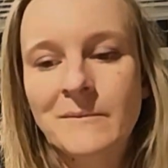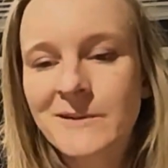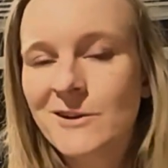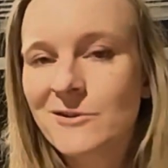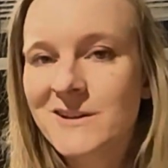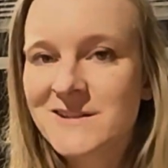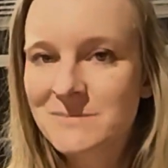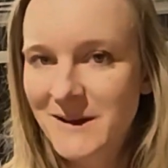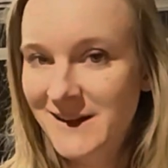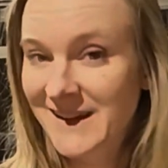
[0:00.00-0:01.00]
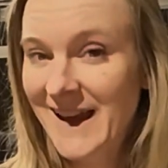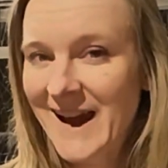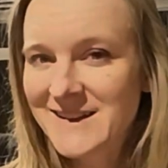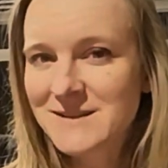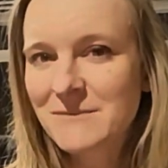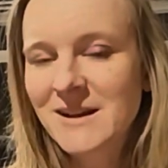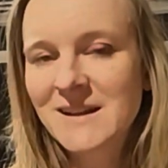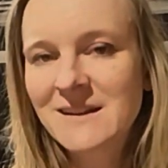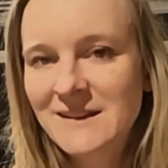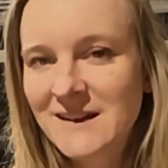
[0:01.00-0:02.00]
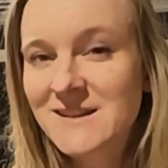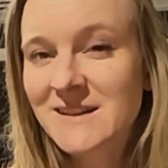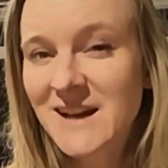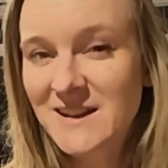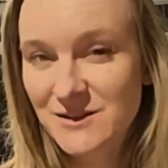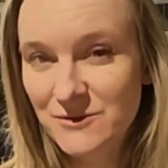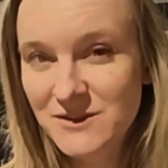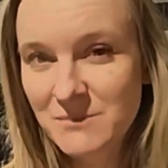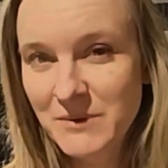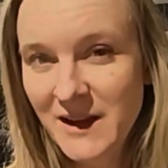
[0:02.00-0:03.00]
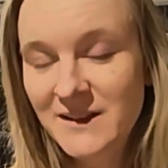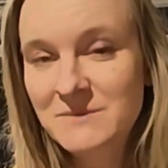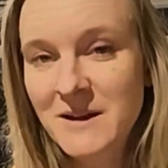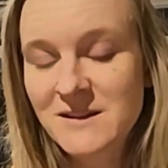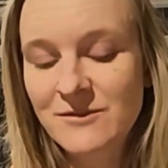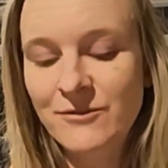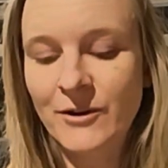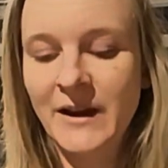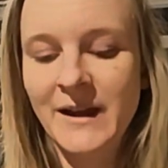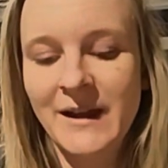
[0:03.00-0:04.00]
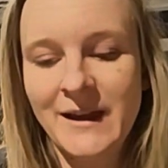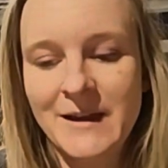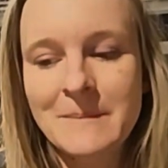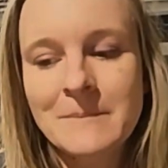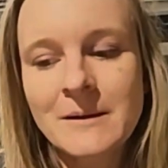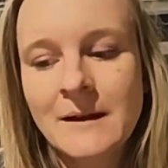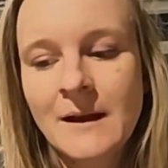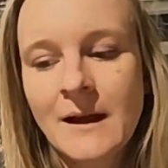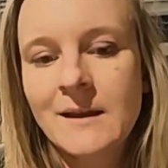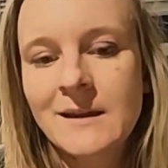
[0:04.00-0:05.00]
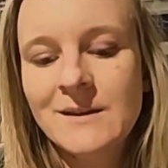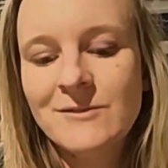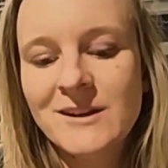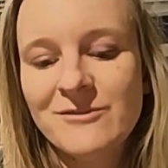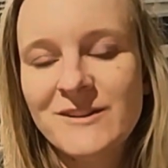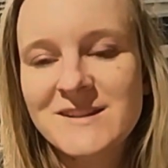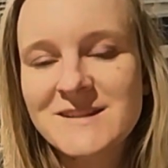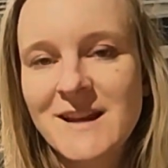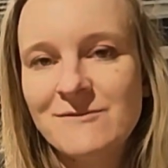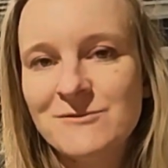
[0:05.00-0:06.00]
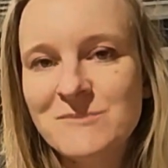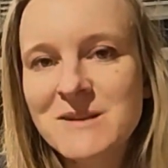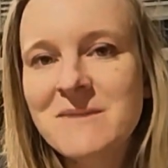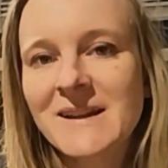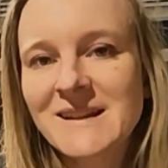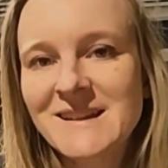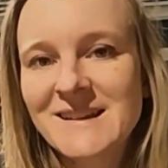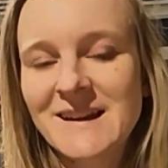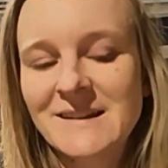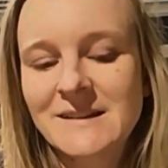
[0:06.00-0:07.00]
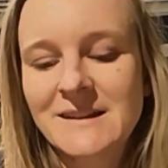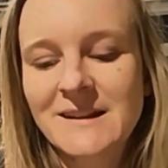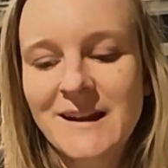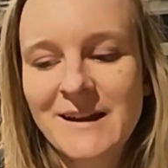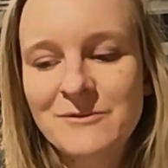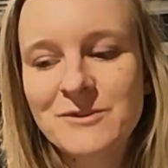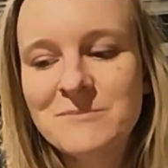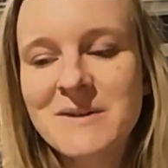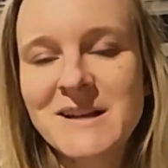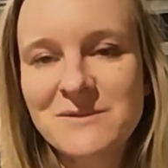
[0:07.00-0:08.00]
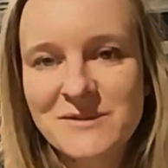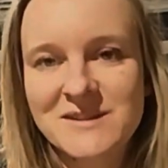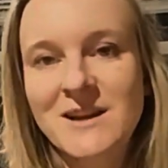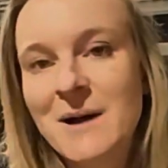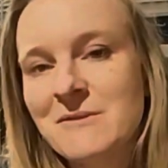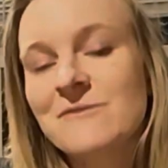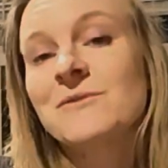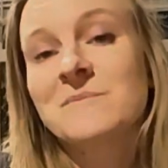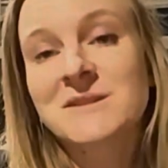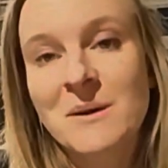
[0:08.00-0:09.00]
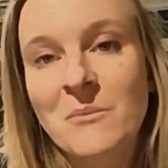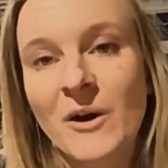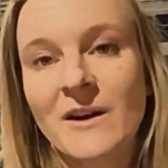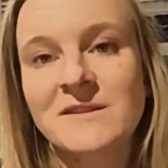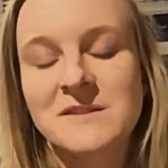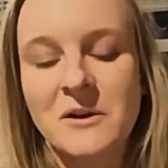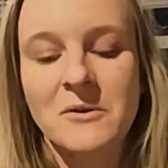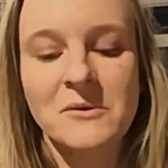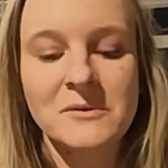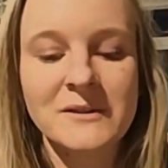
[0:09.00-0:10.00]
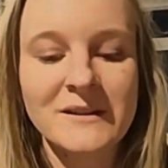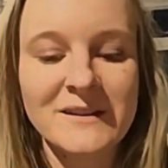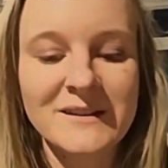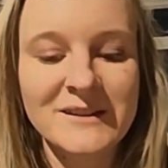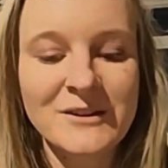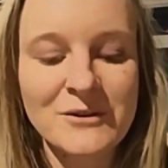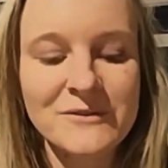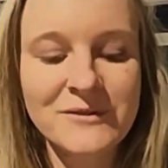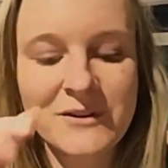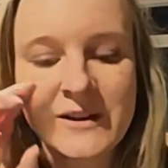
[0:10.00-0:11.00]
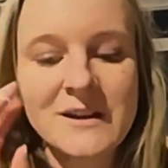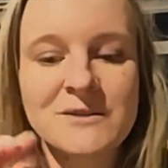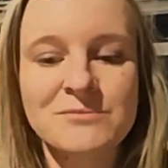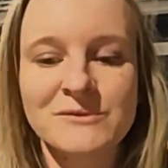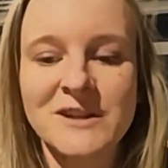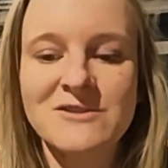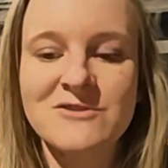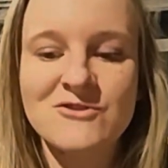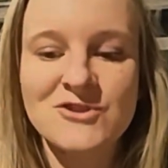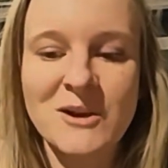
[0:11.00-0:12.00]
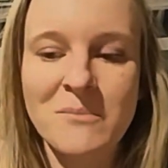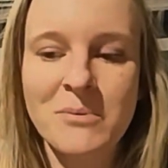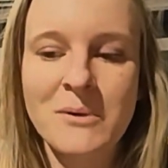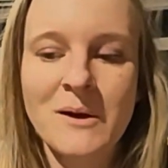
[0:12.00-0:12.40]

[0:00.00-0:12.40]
he's spending gas money and things like that. So it was a big expense for him. Even if it saved me money, the money was coming from somewhere. So, if you're in a relationship,